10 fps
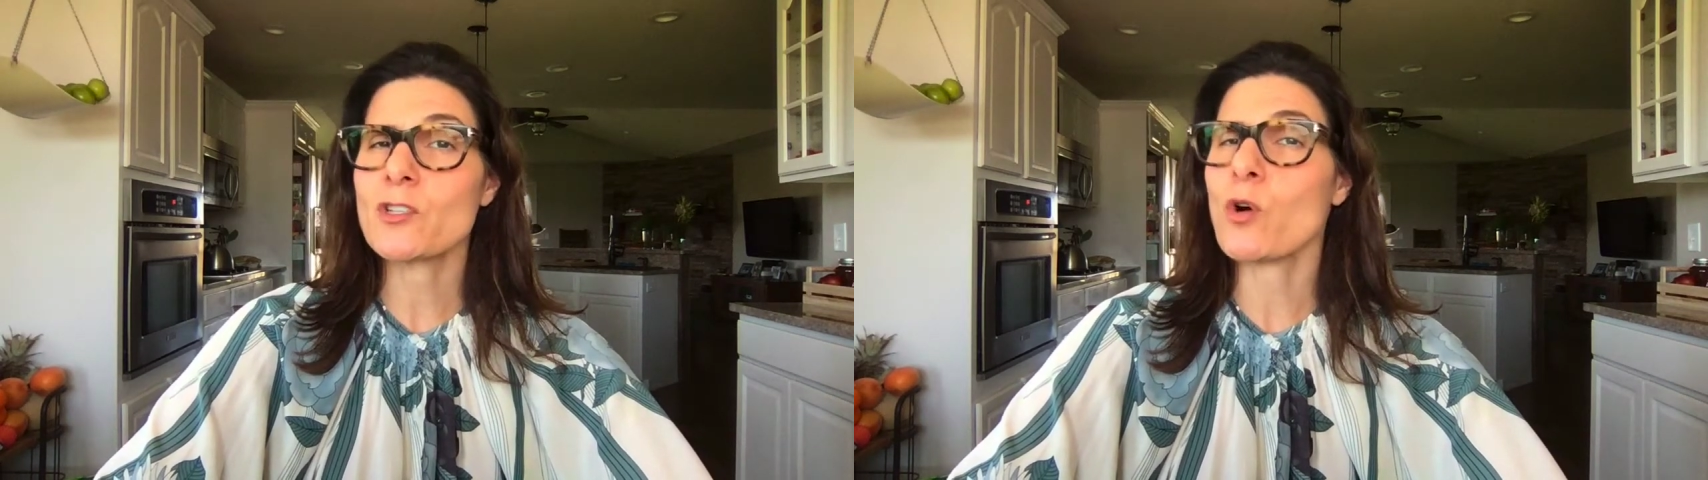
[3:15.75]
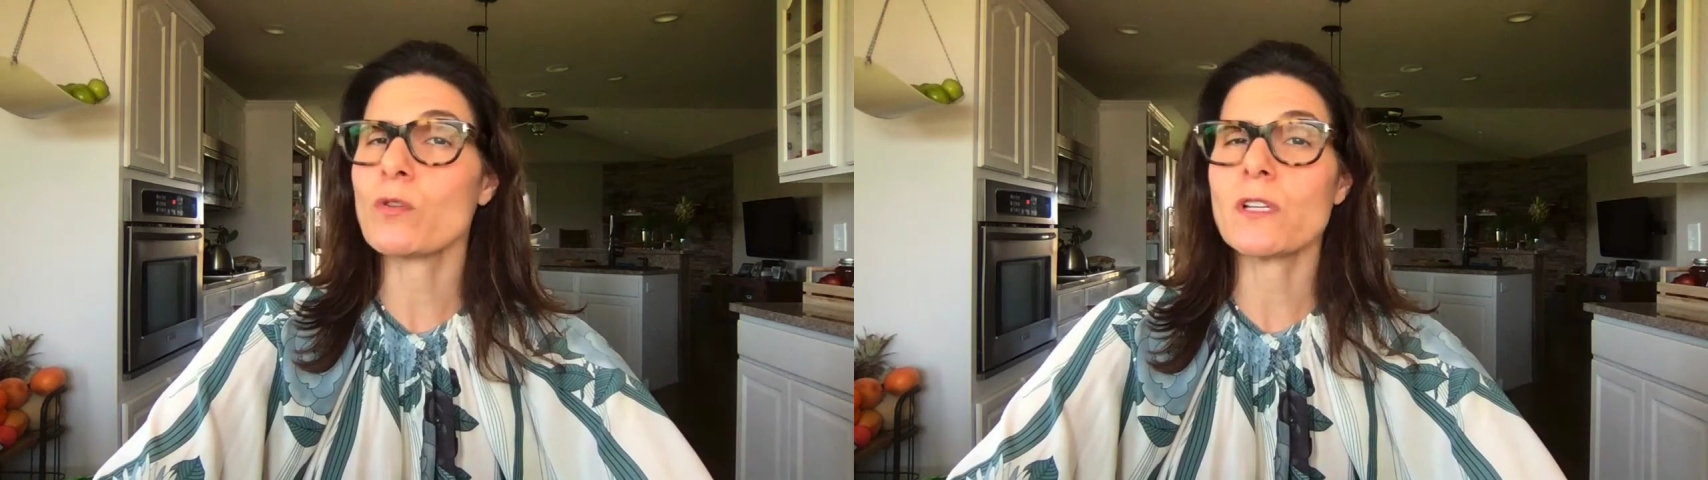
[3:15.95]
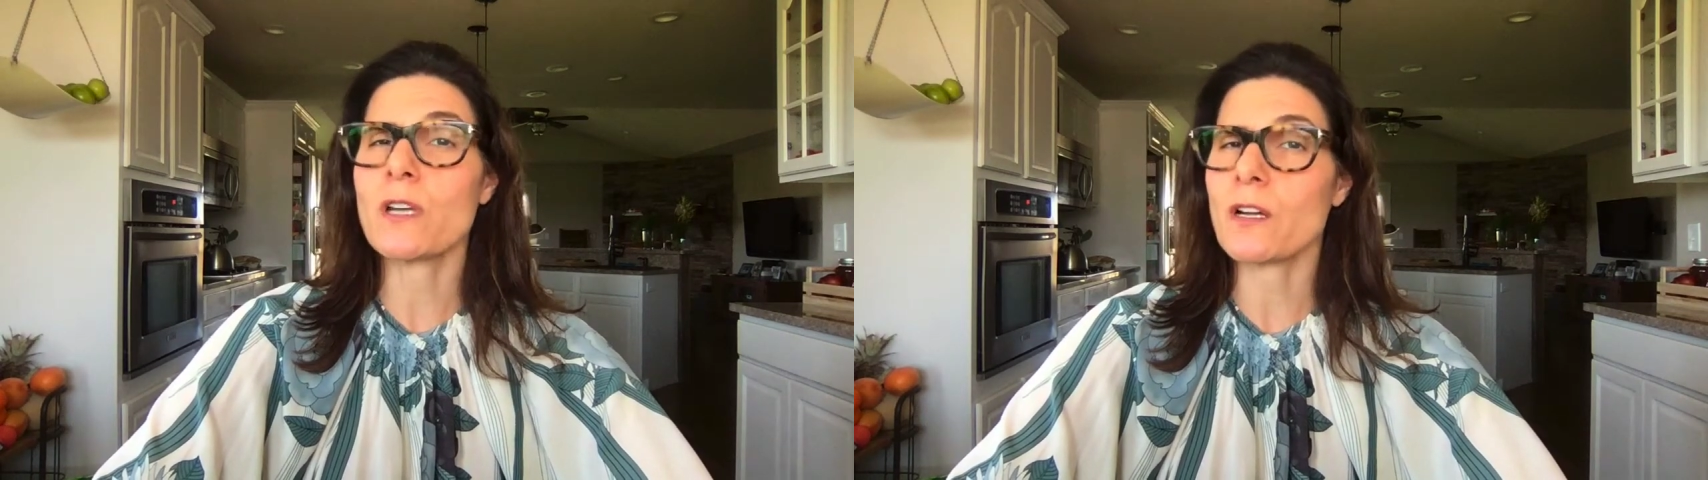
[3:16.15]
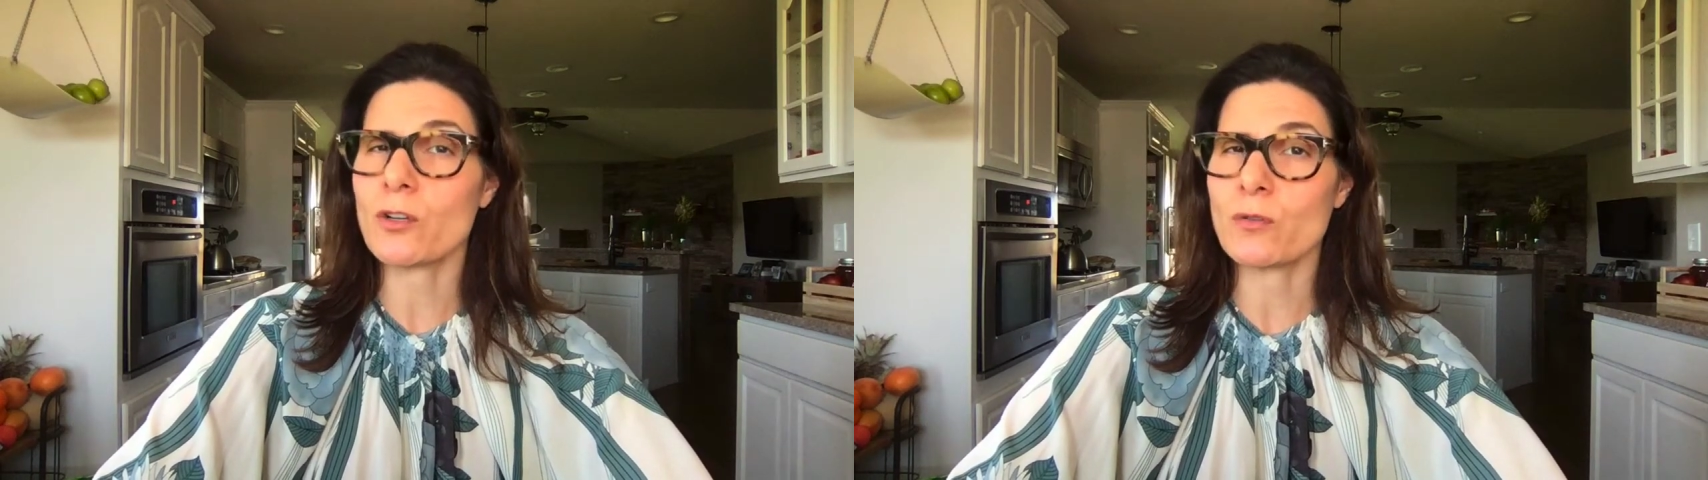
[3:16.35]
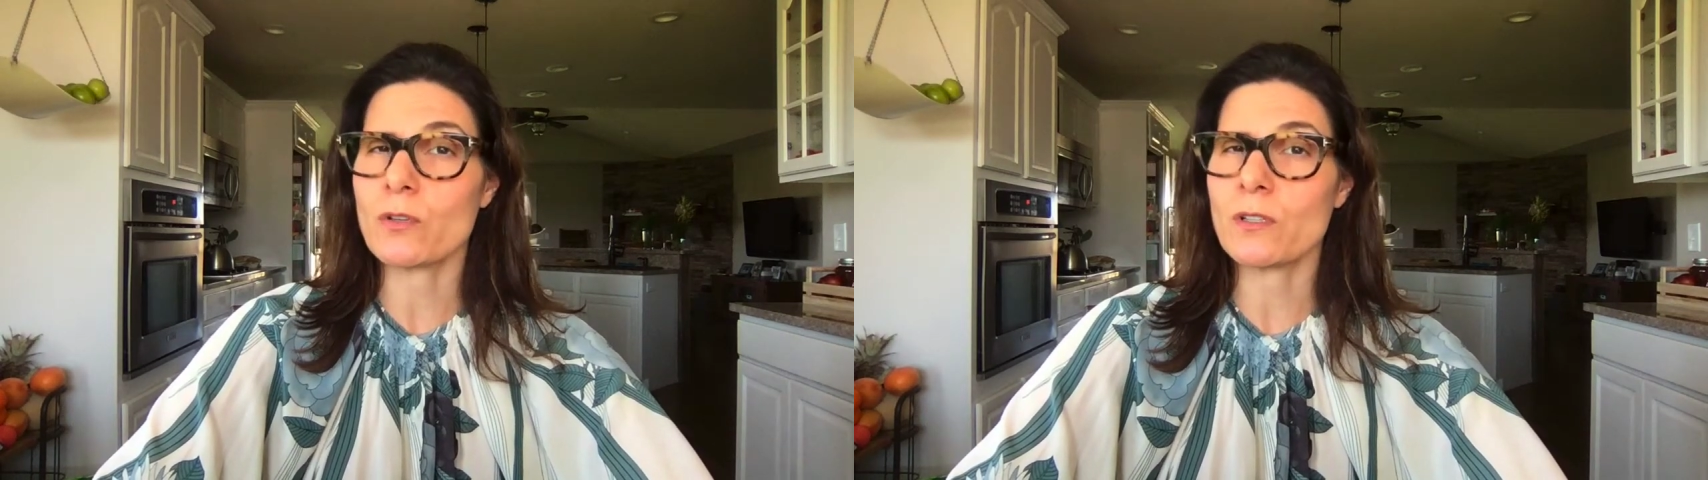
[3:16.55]
Totally not
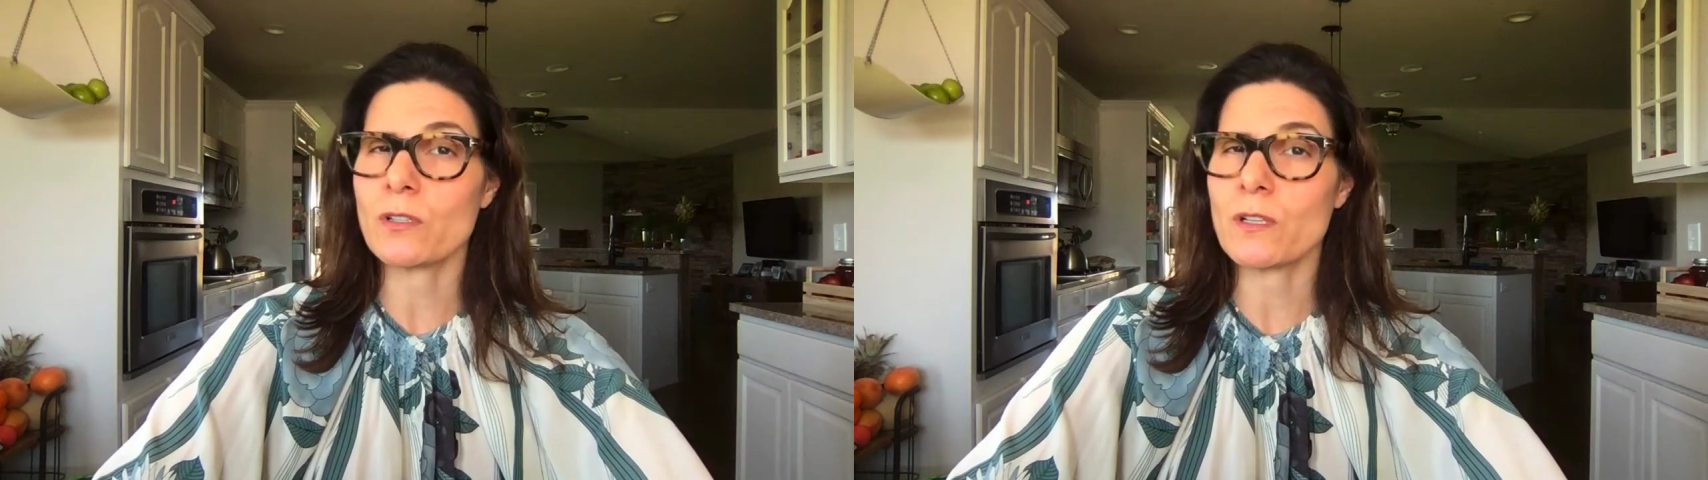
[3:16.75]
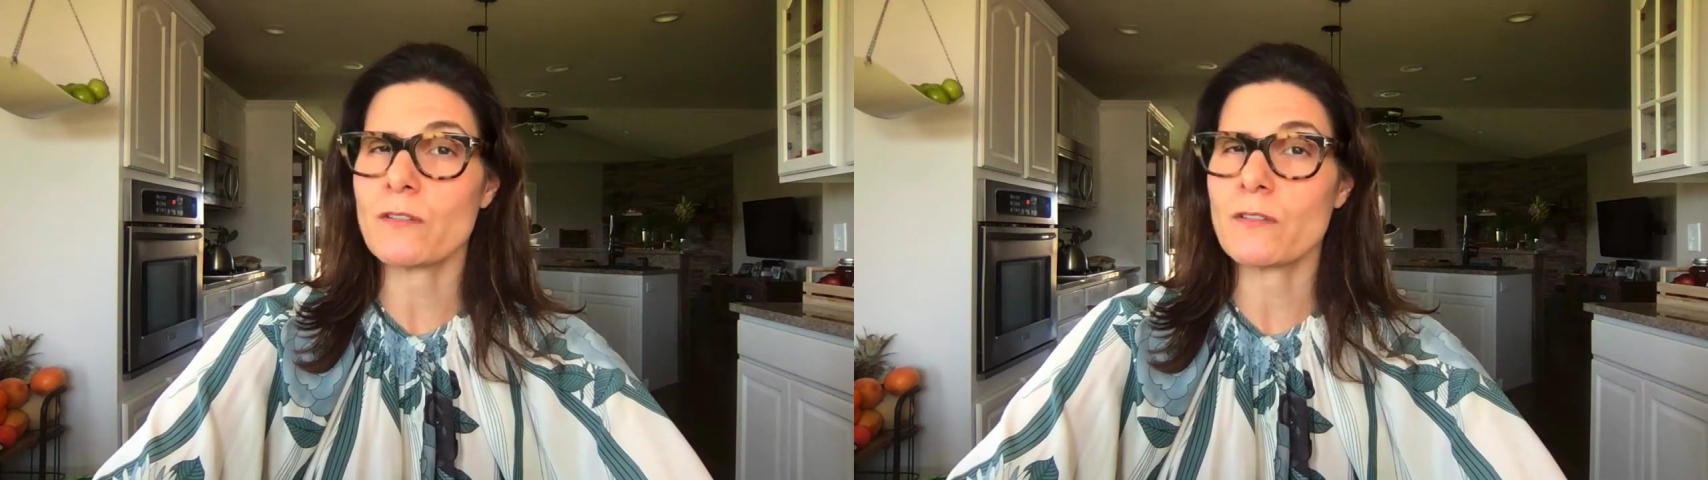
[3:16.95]
cool,